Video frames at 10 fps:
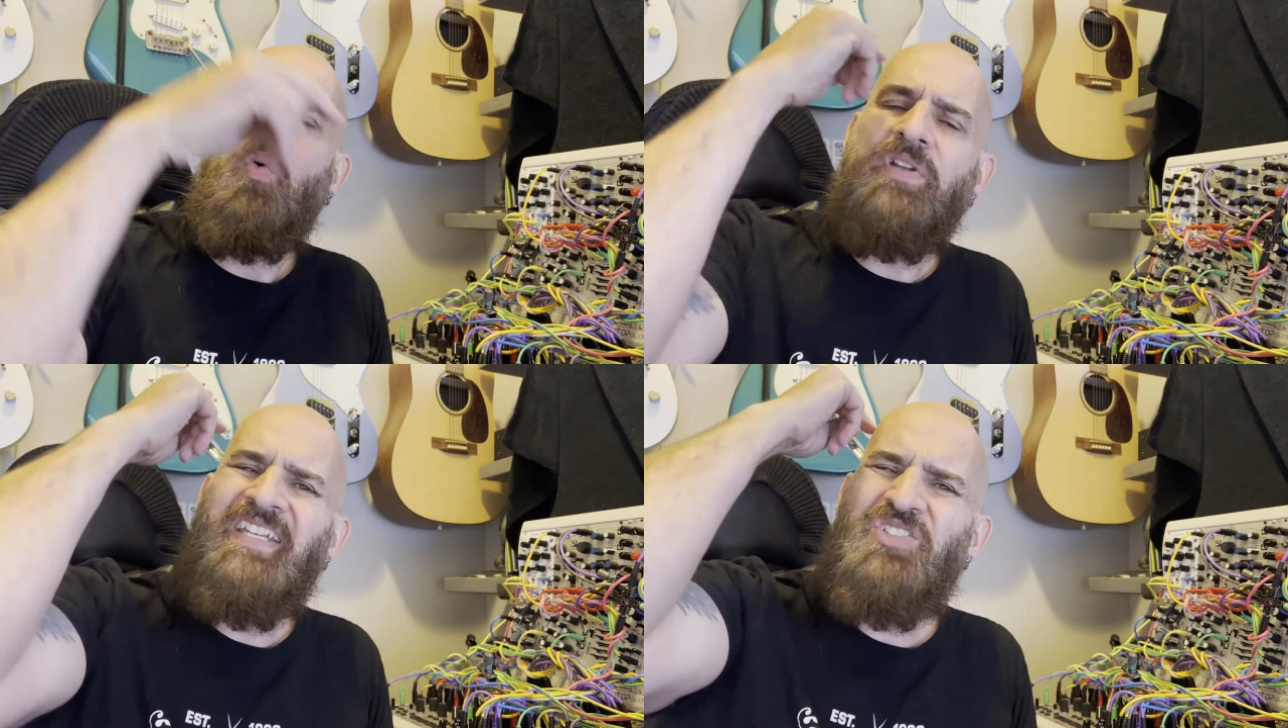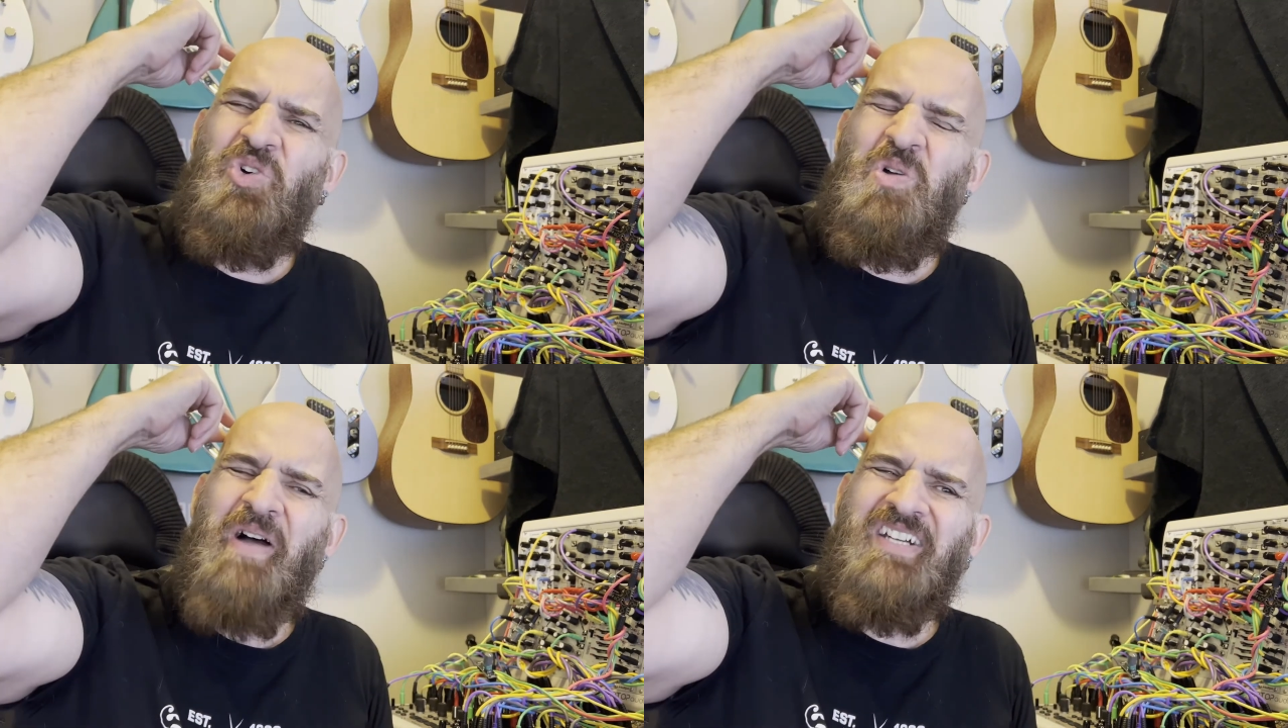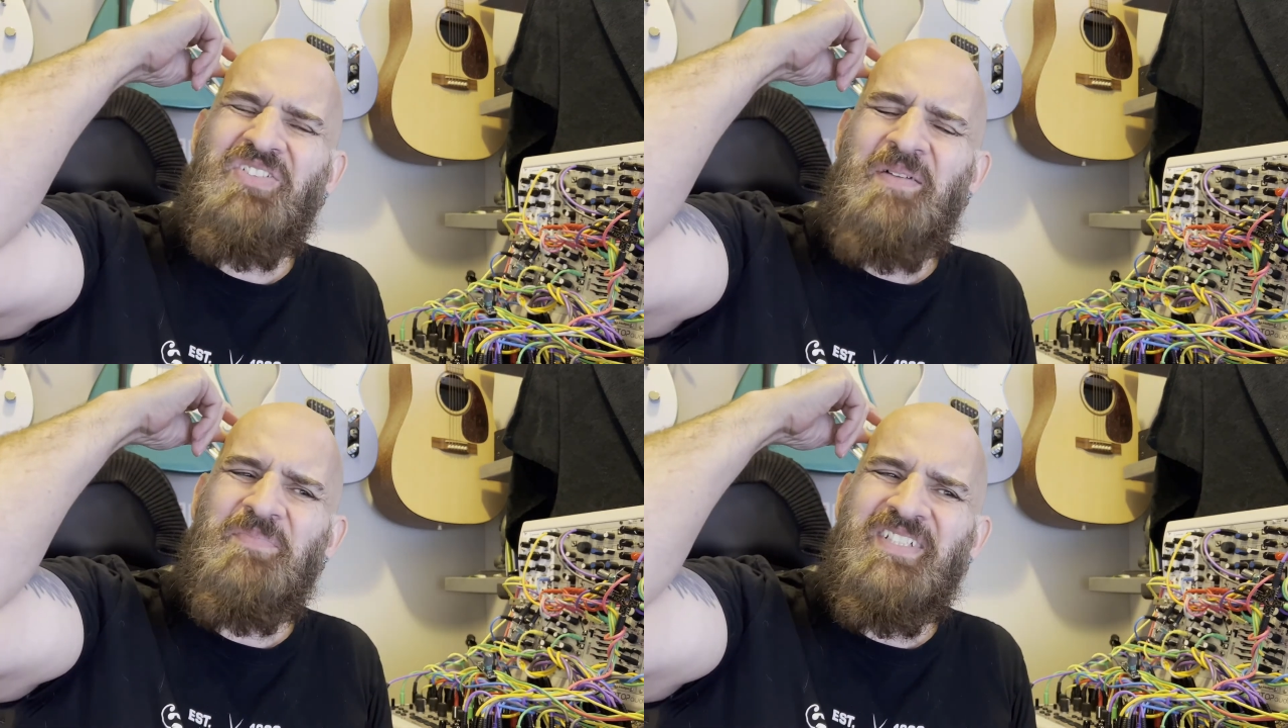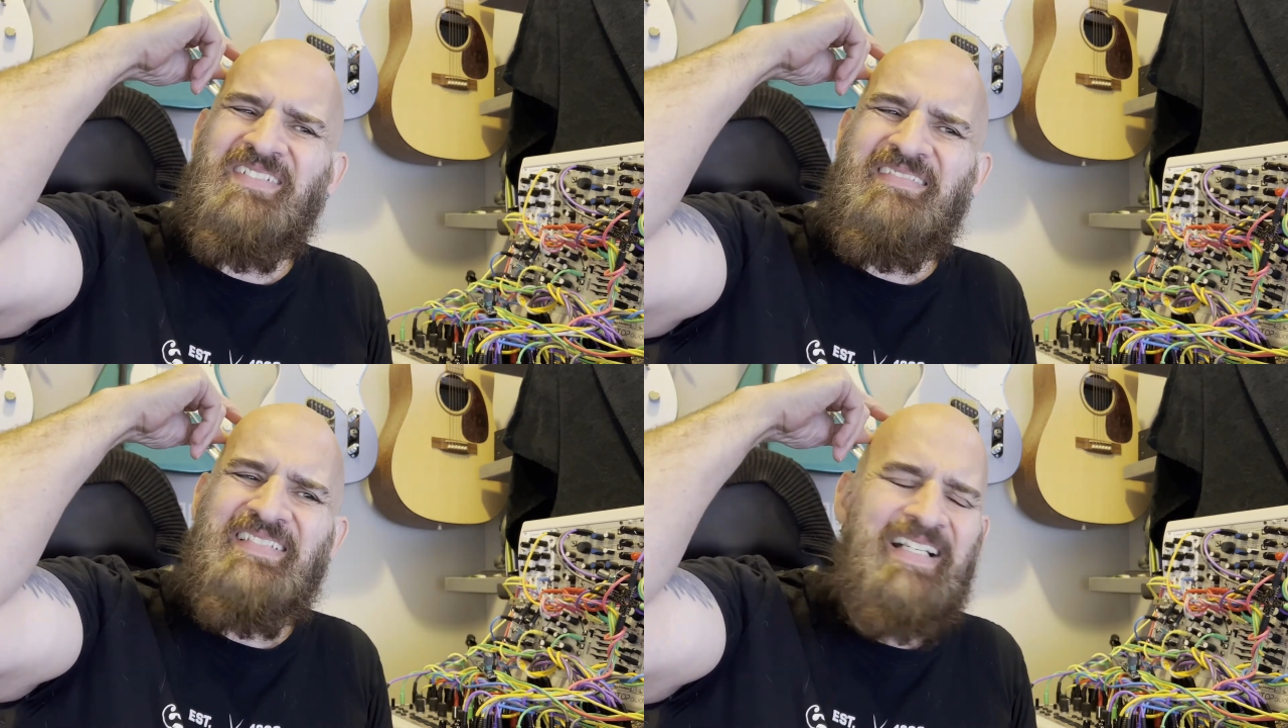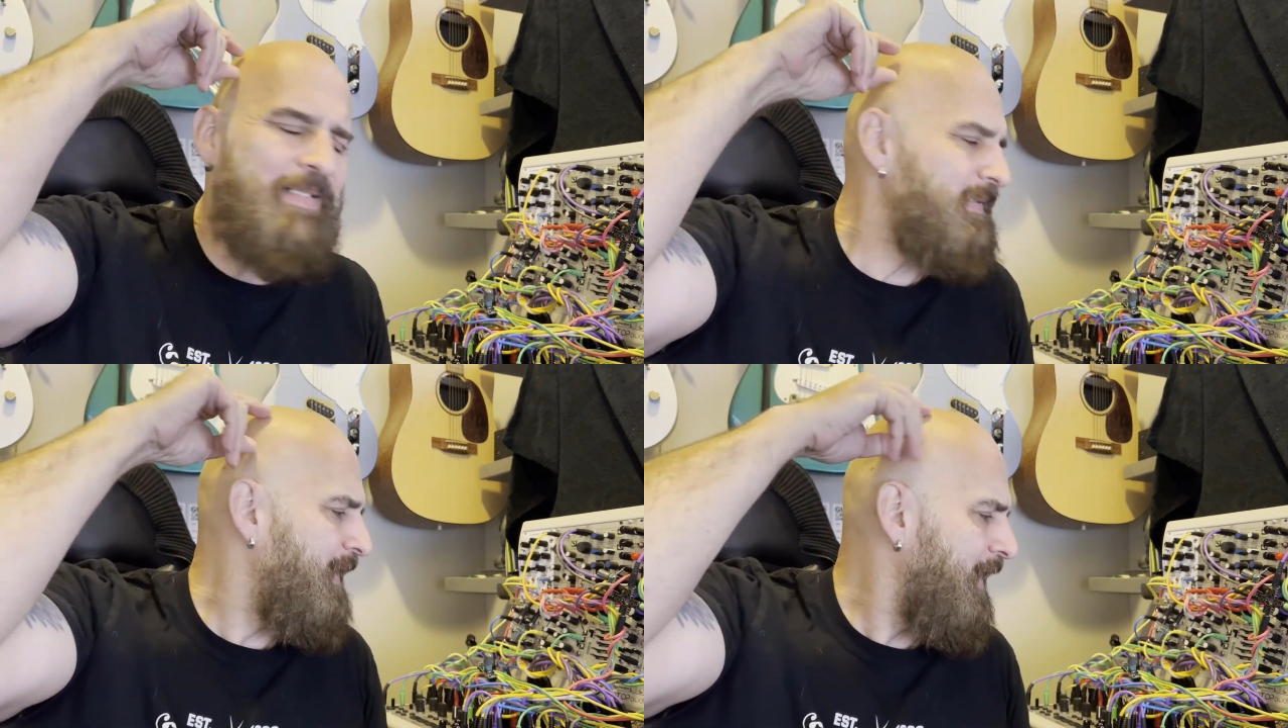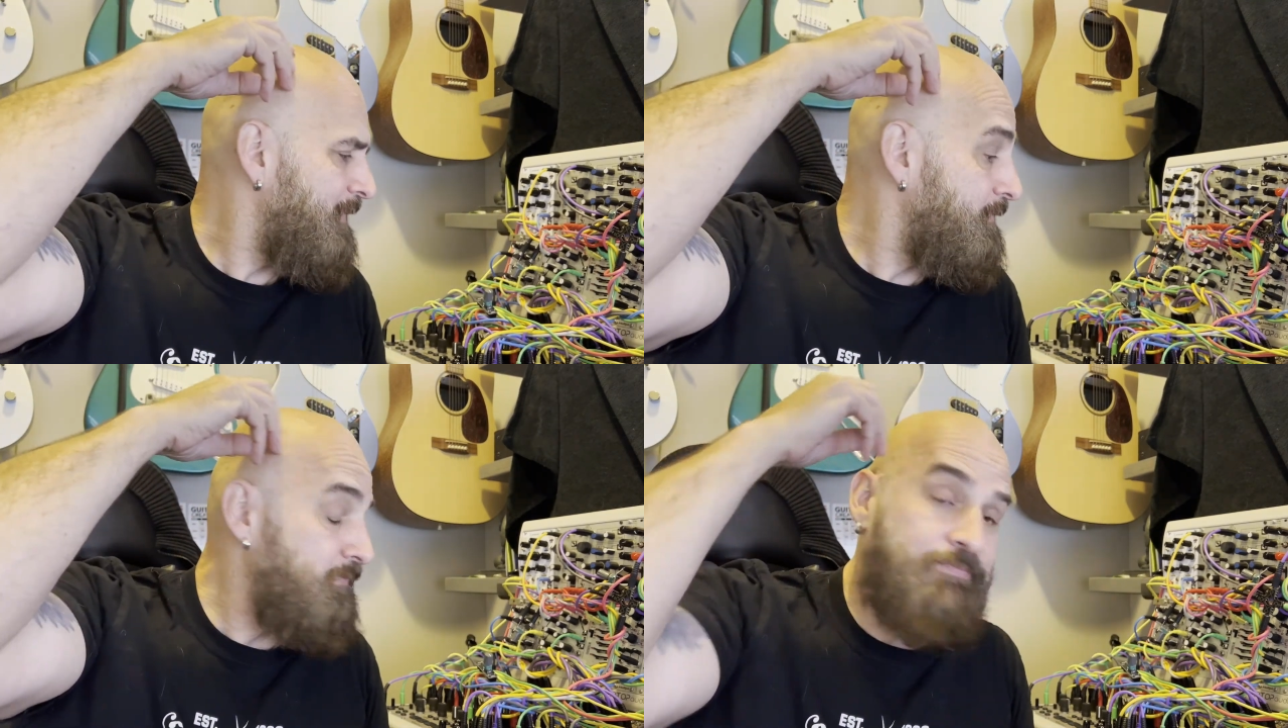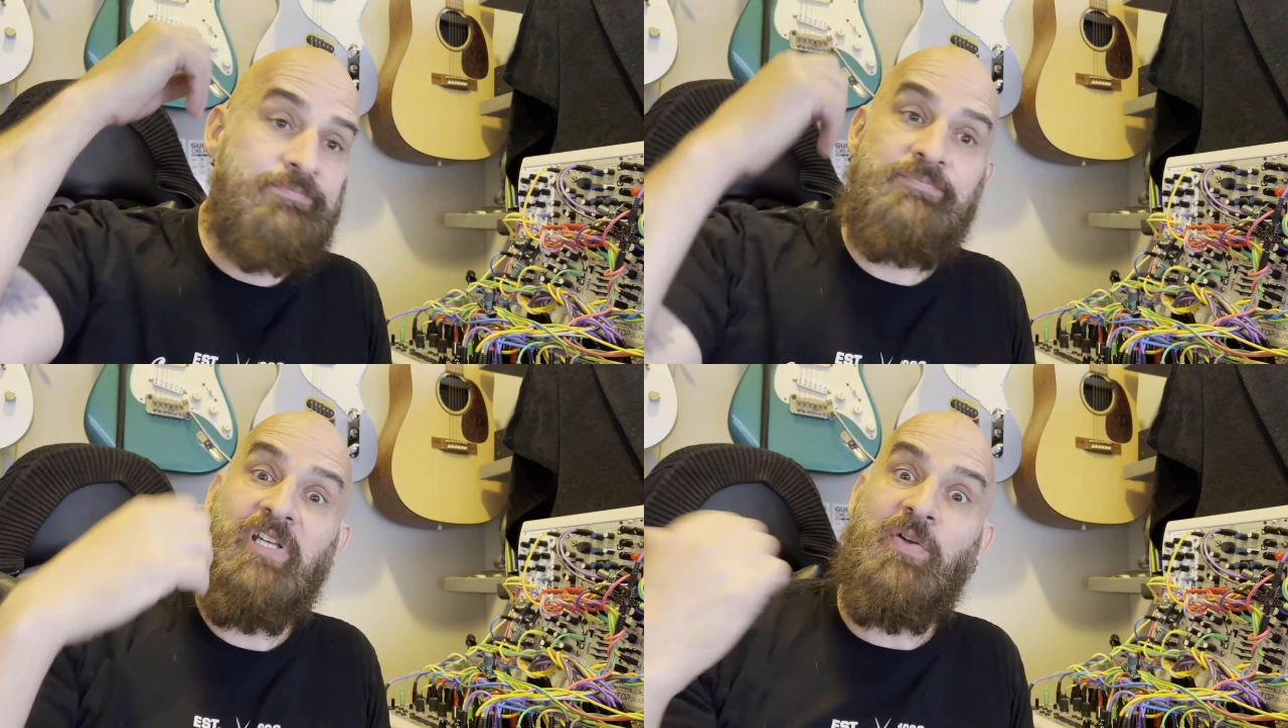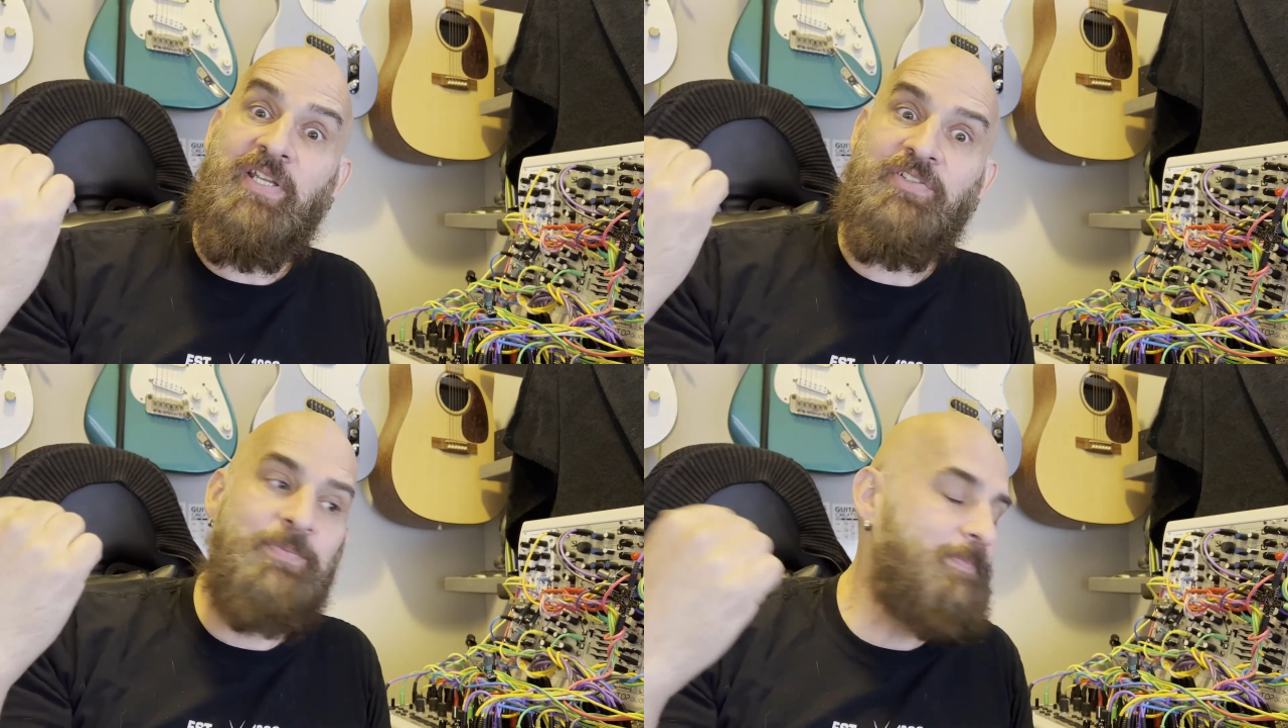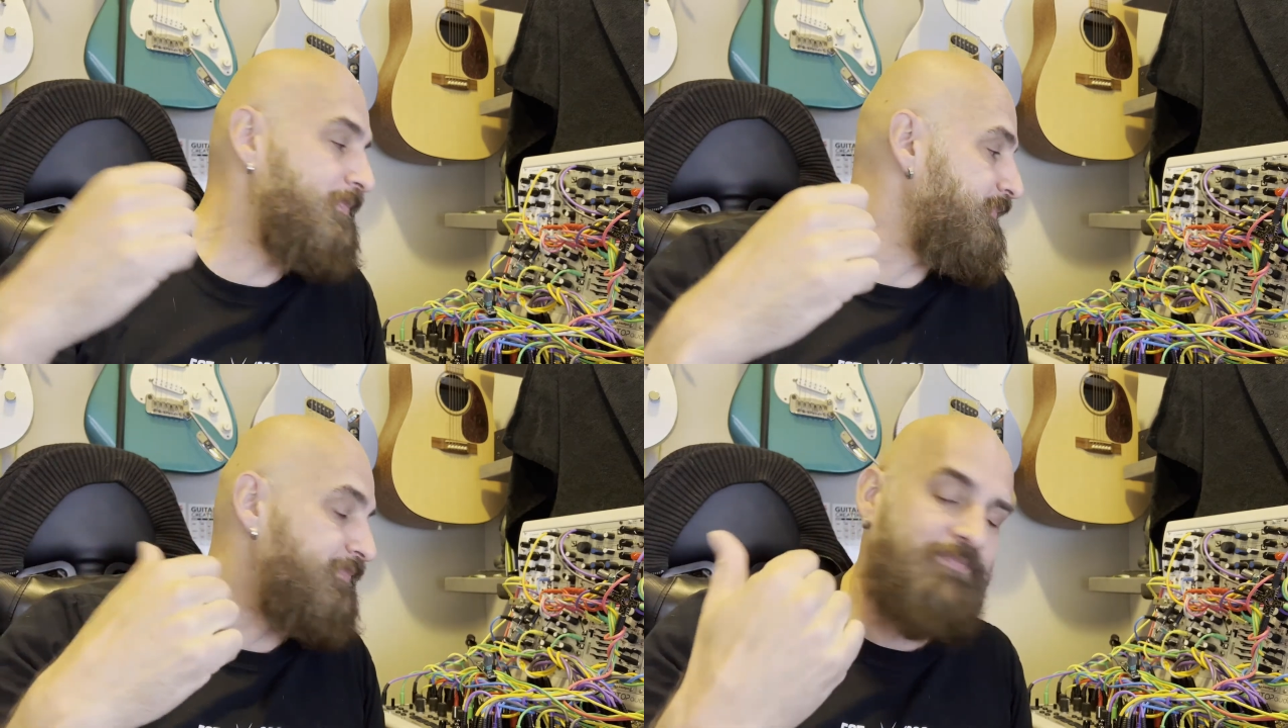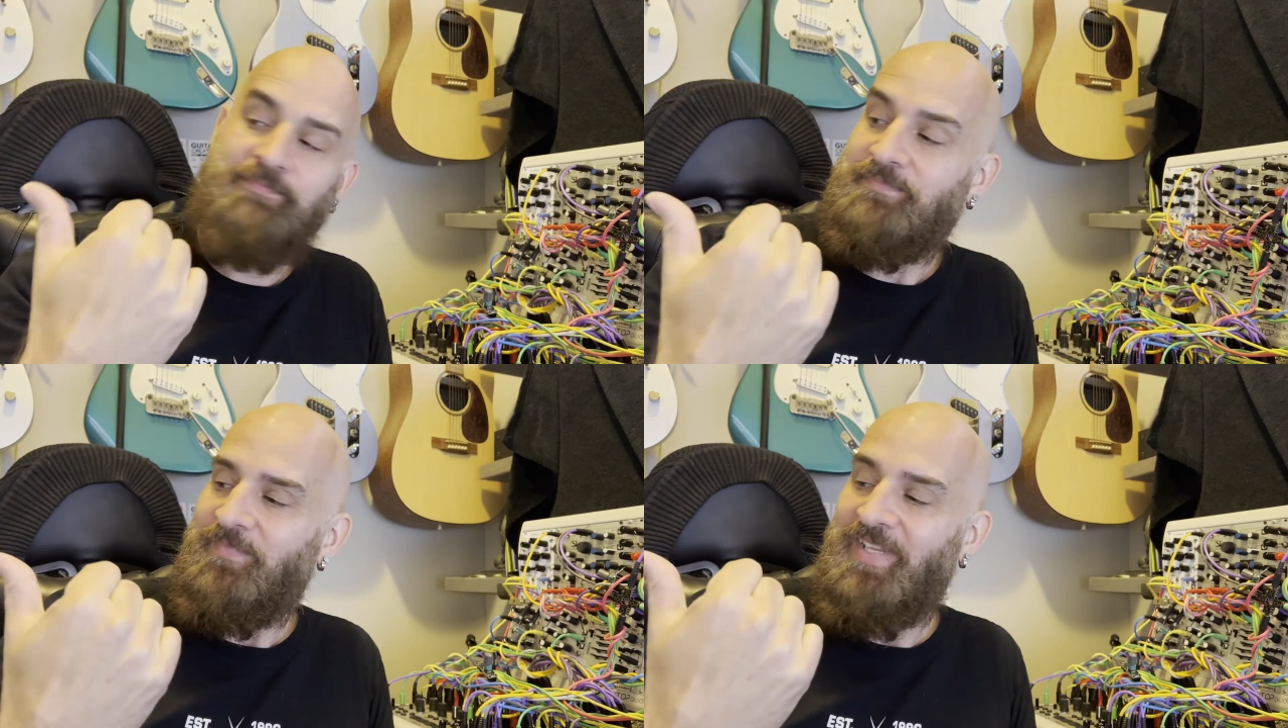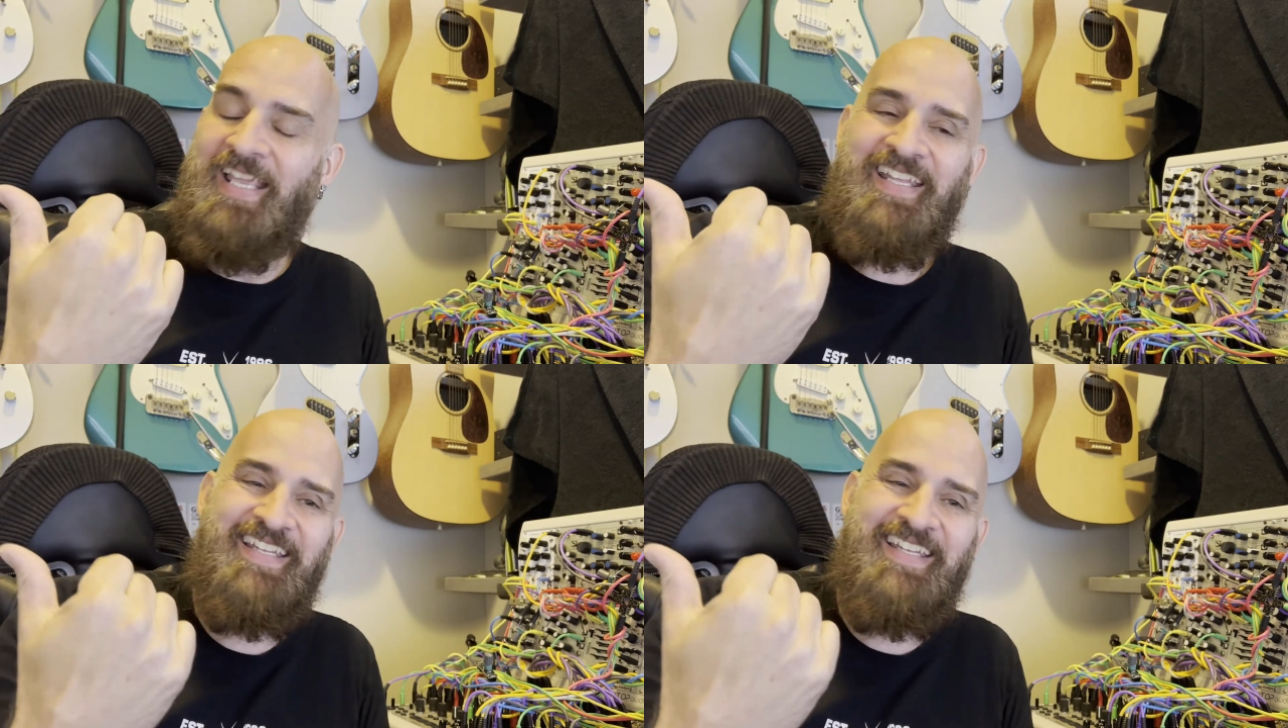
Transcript: Didn't talk about drums. There he is.